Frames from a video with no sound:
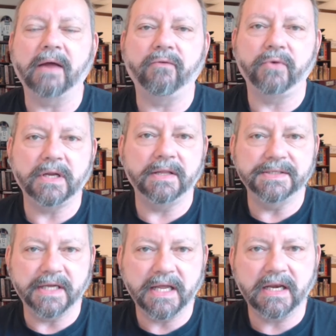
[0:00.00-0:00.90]
I've
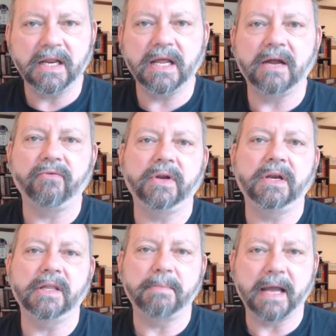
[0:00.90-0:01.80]
redone Zahindia, I've
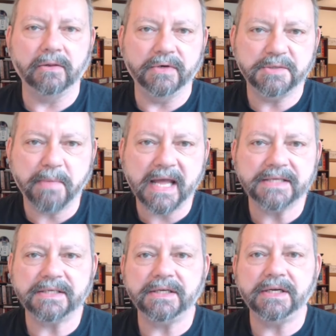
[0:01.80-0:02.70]
redone the Backlunish
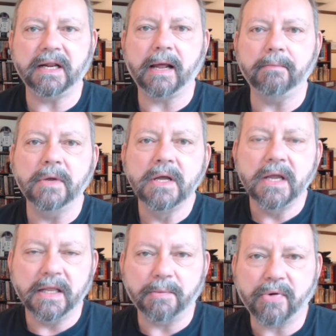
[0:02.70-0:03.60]
Basin, and I'm
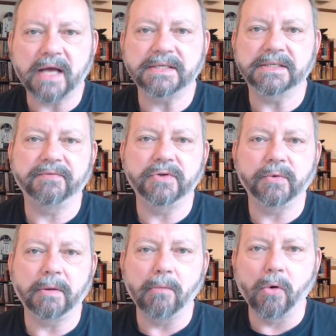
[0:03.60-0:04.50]
in the process of
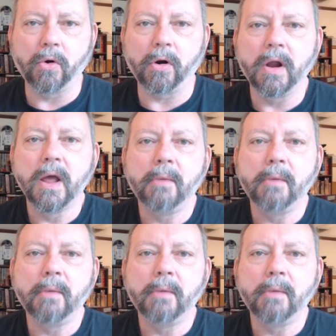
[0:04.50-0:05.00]
doing more,